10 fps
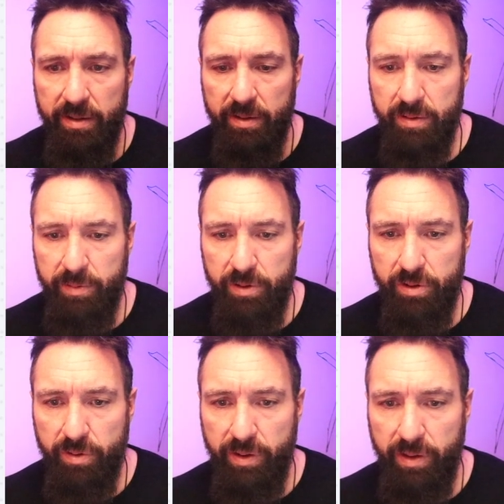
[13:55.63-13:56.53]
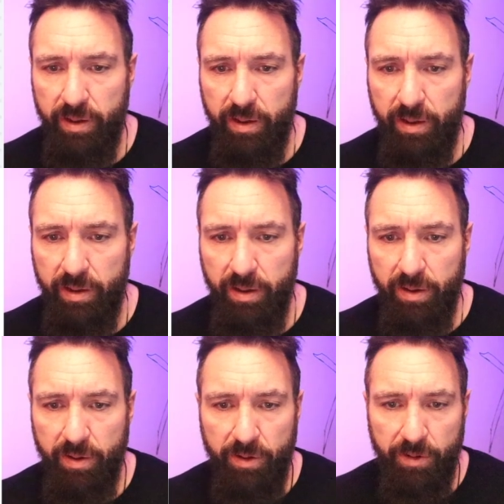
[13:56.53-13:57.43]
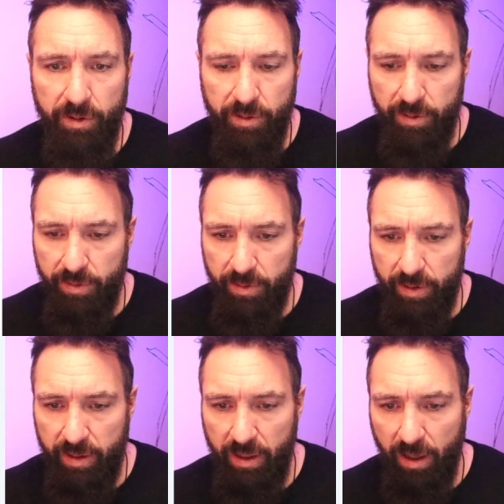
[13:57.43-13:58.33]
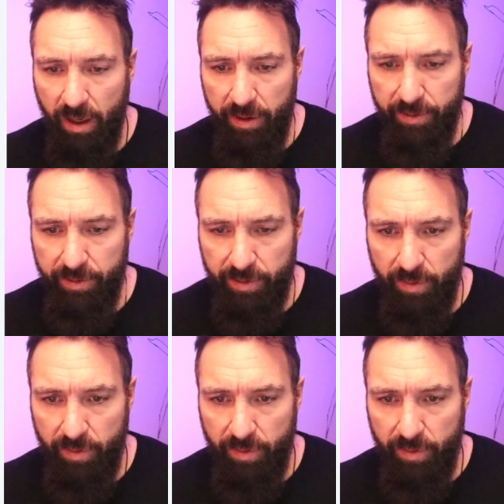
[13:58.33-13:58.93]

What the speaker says: let me show you here, the other